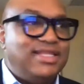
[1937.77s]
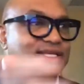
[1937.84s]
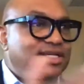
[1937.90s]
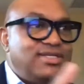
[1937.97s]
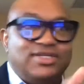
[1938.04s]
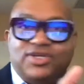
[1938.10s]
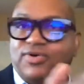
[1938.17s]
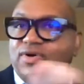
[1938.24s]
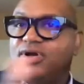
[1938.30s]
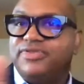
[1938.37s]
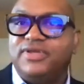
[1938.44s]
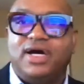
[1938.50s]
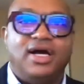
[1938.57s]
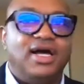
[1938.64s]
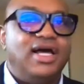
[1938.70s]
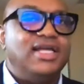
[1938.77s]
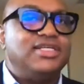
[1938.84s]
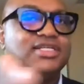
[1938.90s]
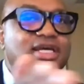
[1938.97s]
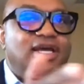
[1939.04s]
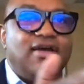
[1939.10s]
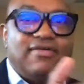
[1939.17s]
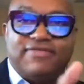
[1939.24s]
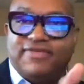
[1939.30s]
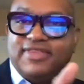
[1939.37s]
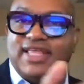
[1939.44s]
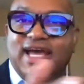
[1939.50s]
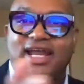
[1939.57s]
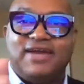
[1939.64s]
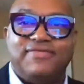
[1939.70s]
then you're on the hunt for
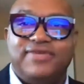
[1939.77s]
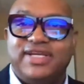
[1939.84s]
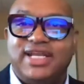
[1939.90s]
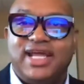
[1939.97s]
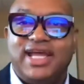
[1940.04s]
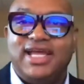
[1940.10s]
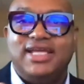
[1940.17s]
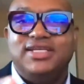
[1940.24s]
that every day,